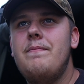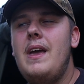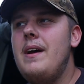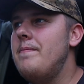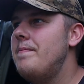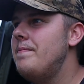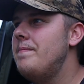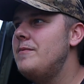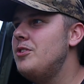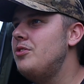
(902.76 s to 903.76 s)
Yeah,
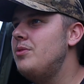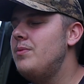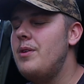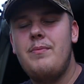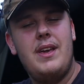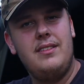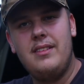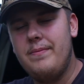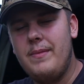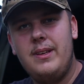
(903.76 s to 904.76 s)
just
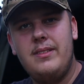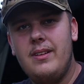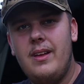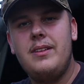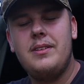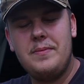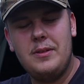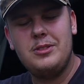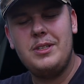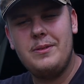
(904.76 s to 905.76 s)
amazing lake.
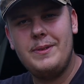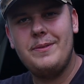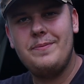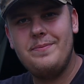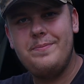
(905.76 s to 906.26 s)
I'll see you in a bit.